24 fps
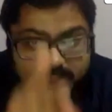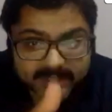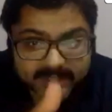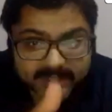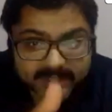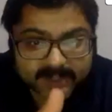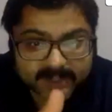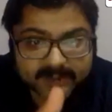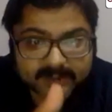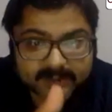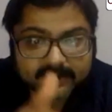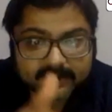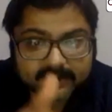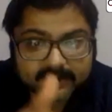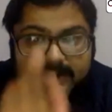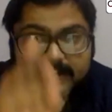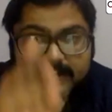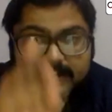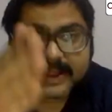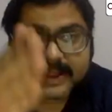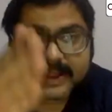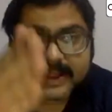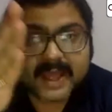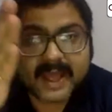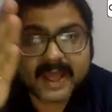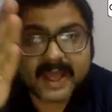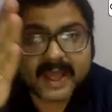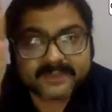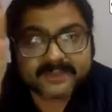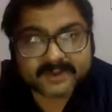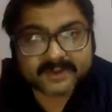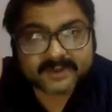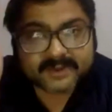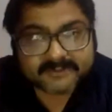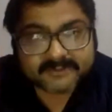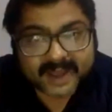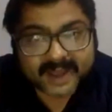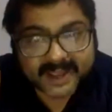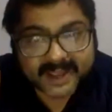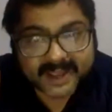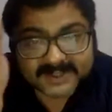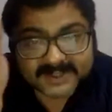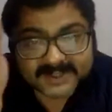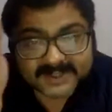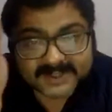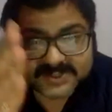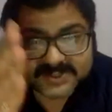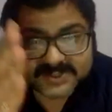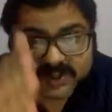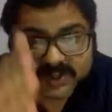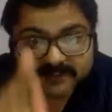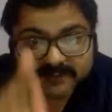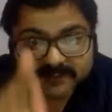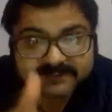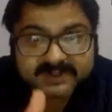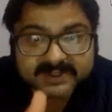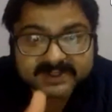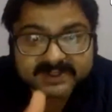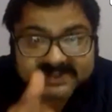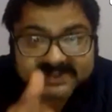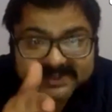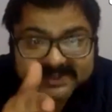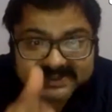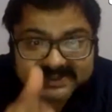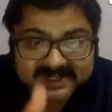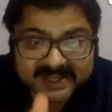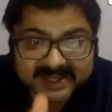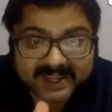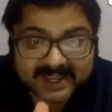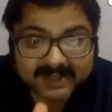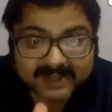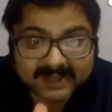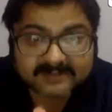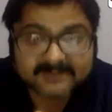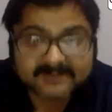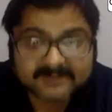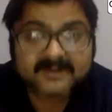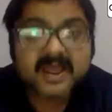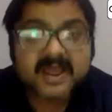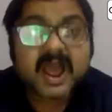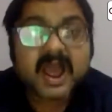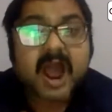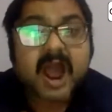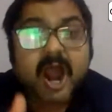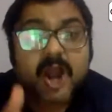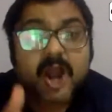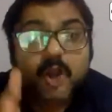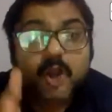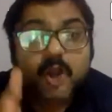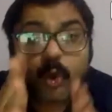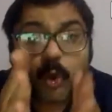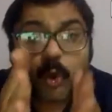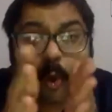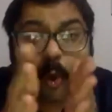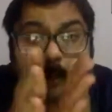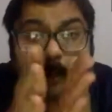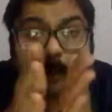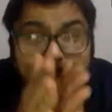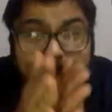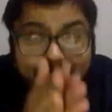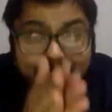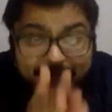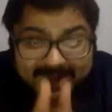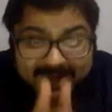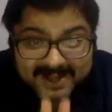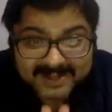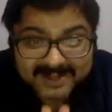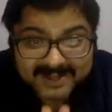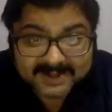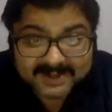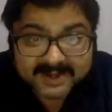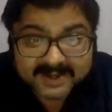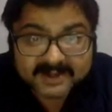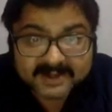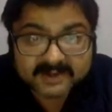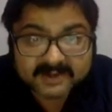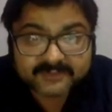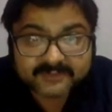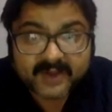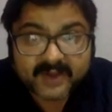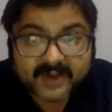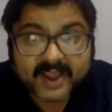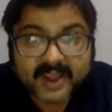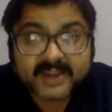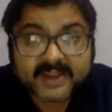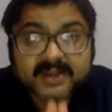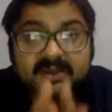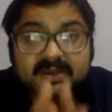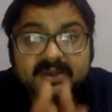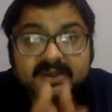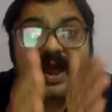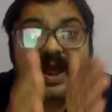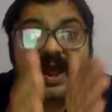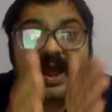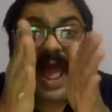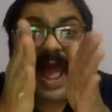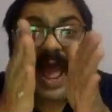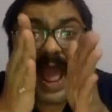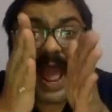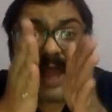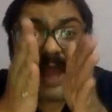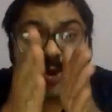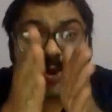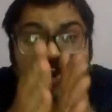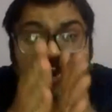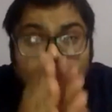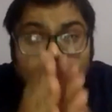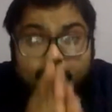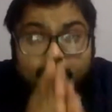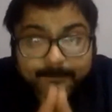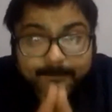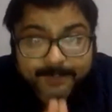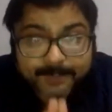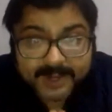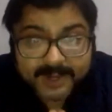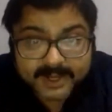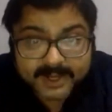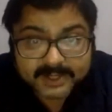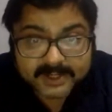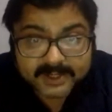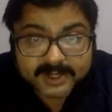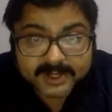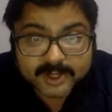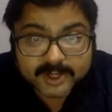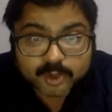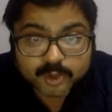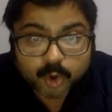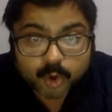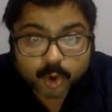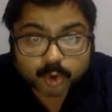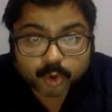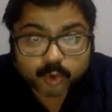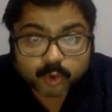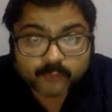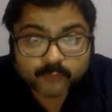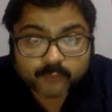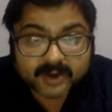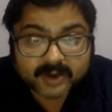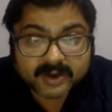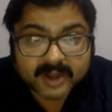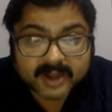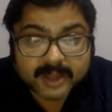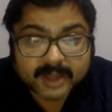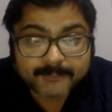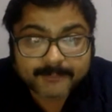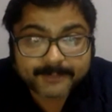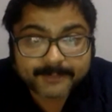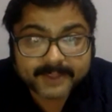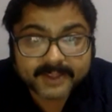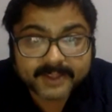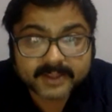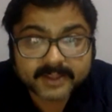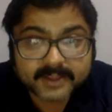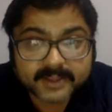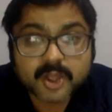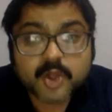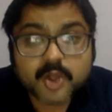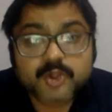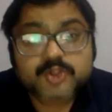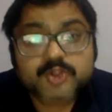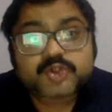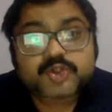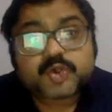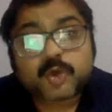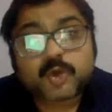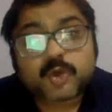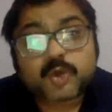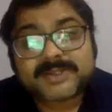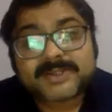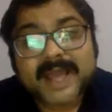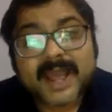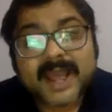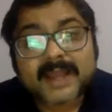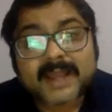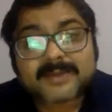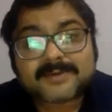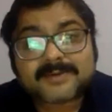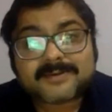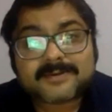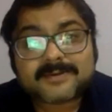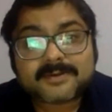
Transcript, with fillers: the rights of the union and the rights of the state are completely defined and completely non-overlapping so that